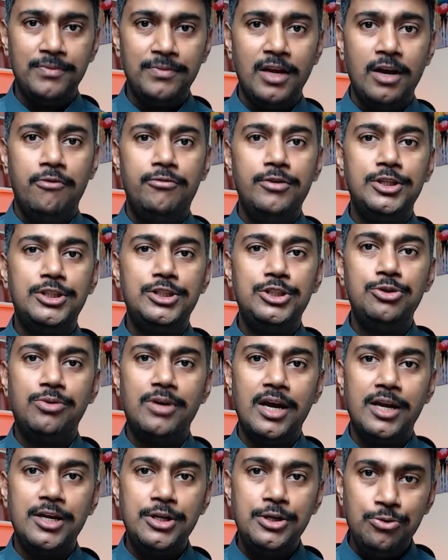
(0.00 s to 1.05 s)
which you
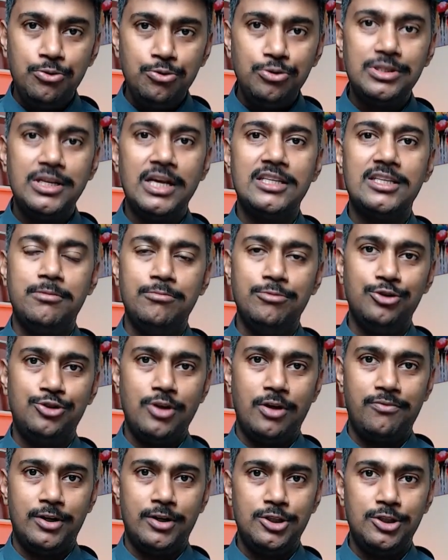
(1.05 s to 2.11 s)
can use as a mutual
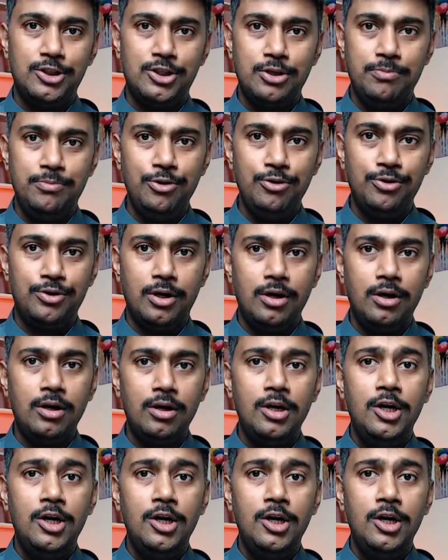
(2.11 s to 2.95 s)
fund distributor